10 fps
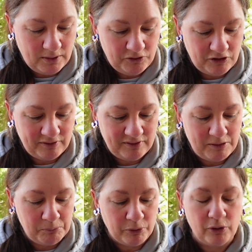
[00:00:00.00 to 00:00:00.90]
just
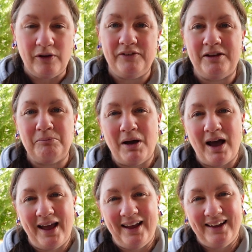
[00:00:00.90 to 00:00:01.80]
improving
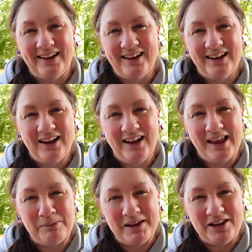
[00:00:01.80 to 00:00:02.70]
my
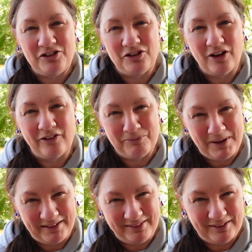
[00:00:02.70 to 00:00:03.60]
image of
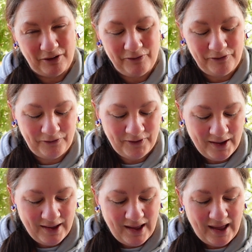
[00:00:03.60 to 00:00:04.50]
myself,
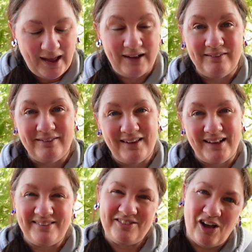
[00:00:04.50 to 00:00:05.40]
and
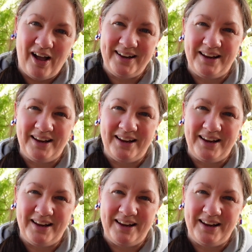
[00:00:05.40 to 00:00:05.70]
it's tied